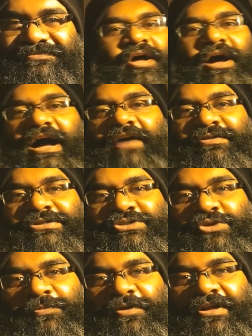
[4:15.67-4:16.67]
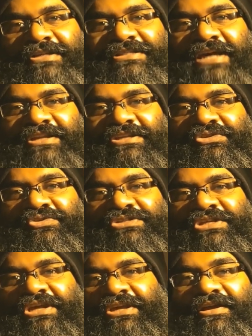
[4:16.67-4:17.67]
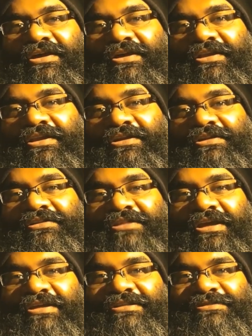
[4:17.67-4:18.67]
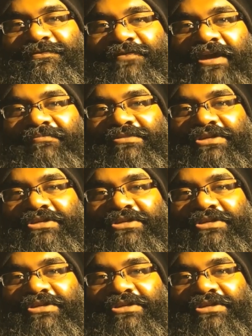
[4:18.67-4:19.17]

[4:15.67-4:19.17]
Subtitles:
I was super excited to see Little Things famed